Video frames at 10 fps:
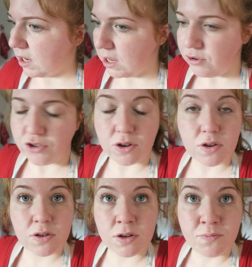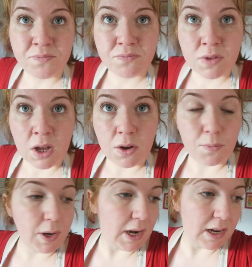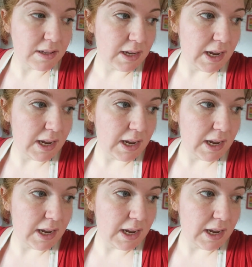can just relax.